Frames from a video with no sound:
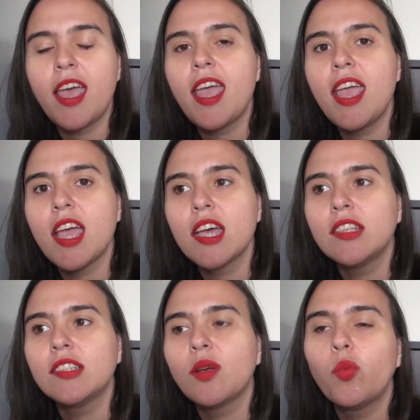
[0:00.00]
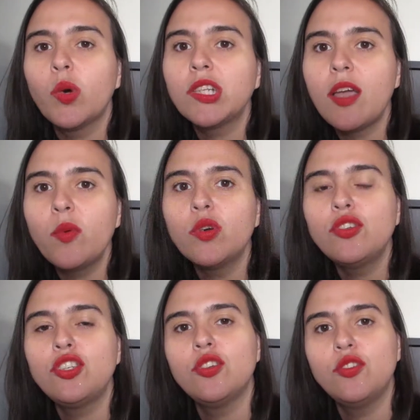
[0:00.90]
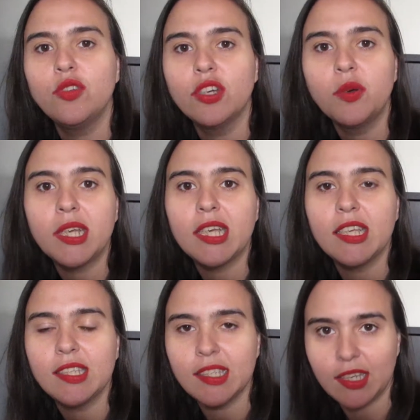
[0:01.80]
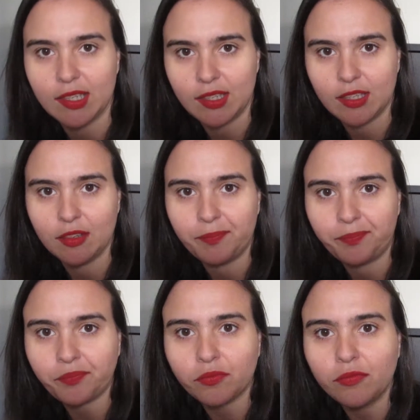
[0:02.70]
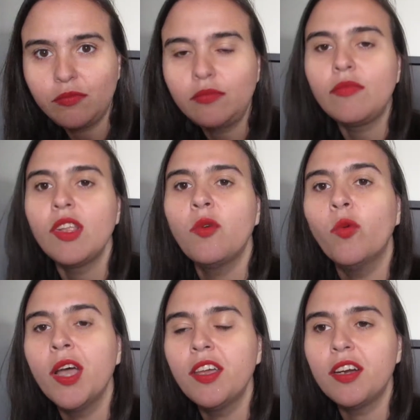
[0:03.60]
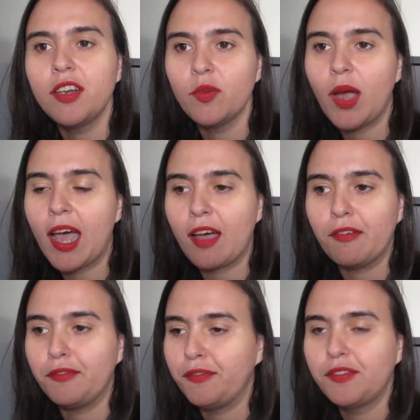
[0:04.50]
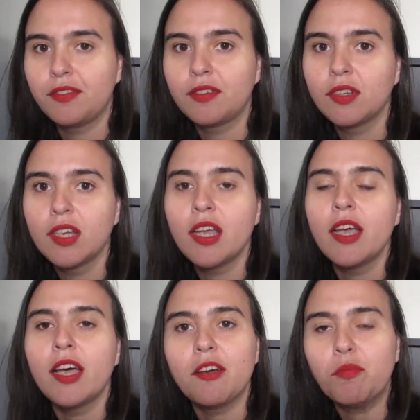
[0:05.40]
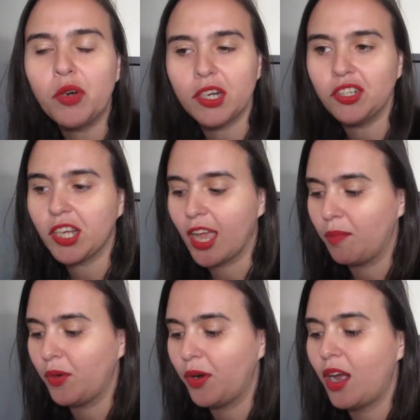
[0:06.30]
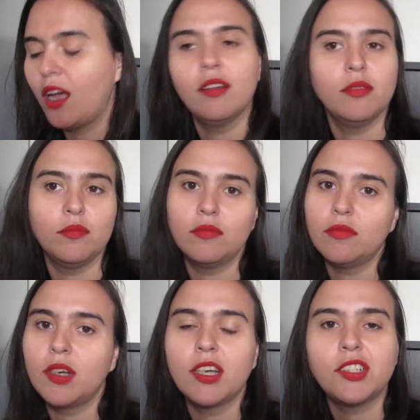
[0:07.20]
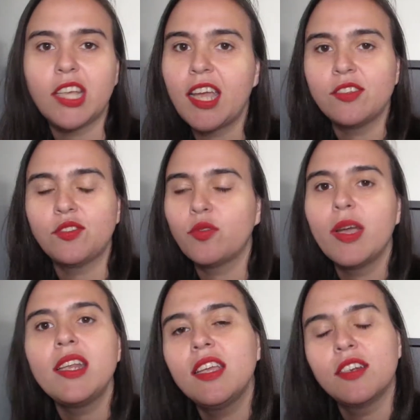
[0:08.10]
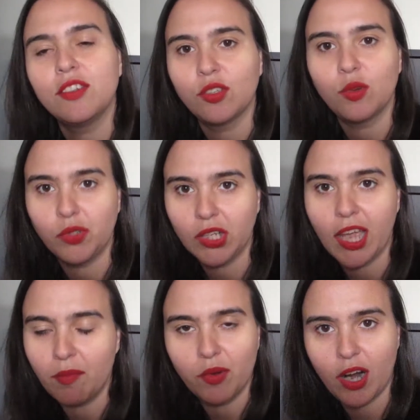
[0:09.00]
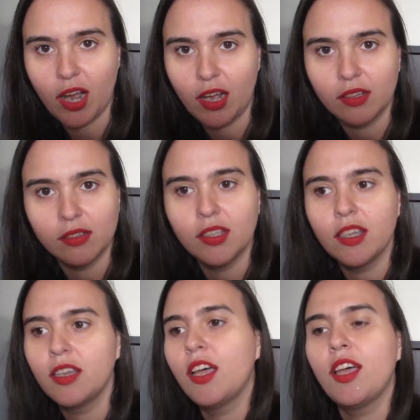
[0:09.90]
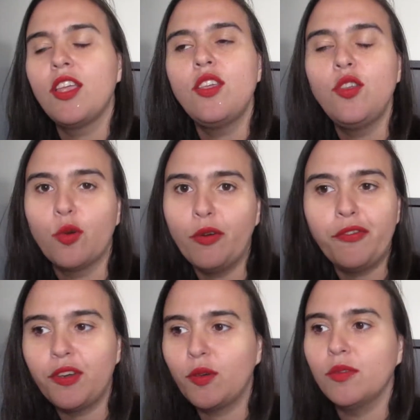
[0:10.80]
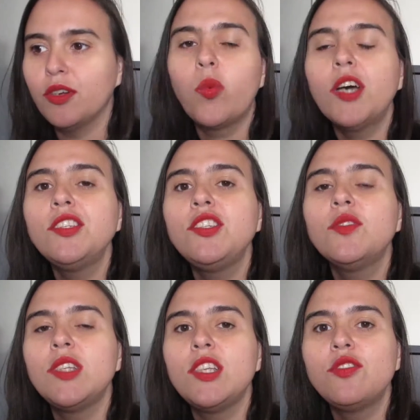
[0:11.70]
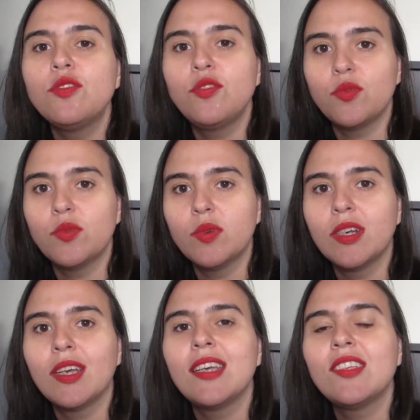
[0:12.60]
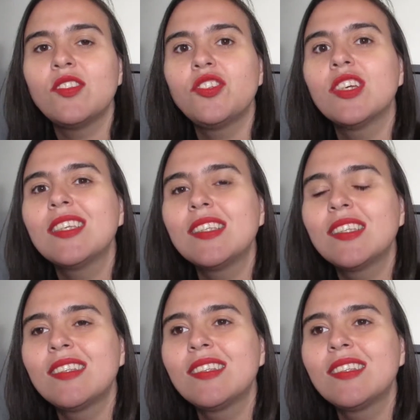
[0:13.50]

And what I want you to know is this: whether you have a bridge camera, a 10-20 years old camera, your phone, what you need to do is just